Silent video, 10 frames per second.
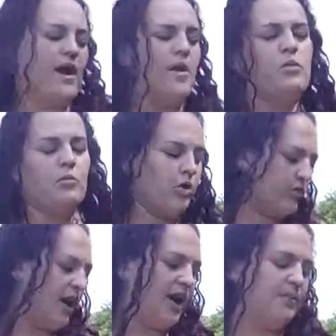around one
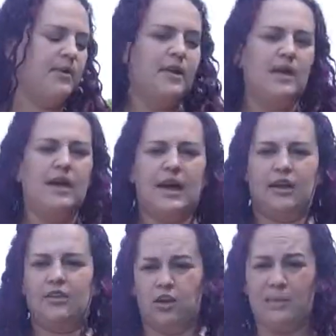more time
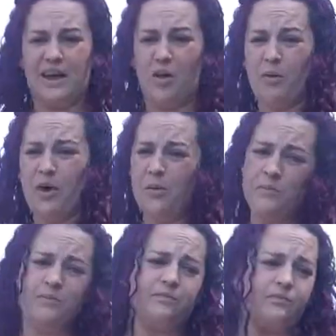and clear my elbow.
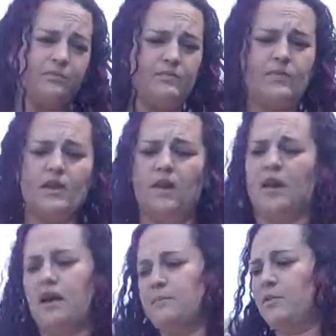
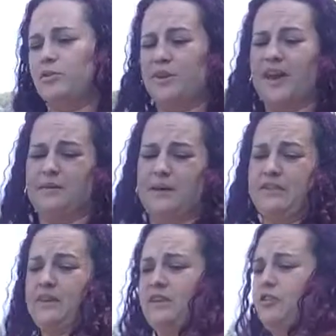So again,
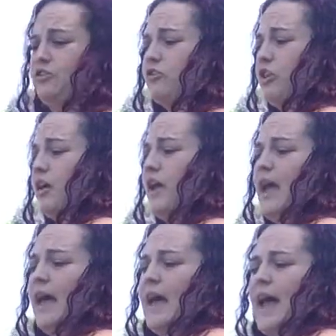basically you're just gonna,
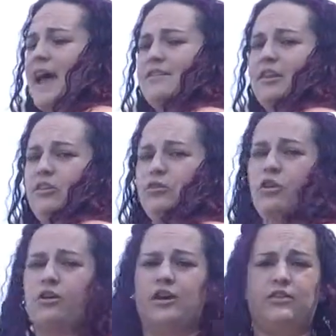you
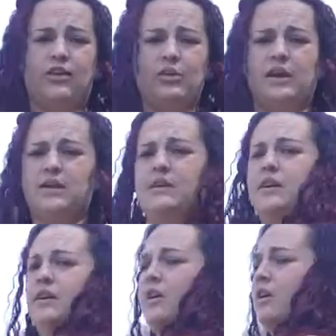turn into it,
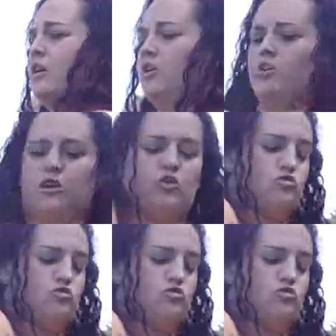you're gonna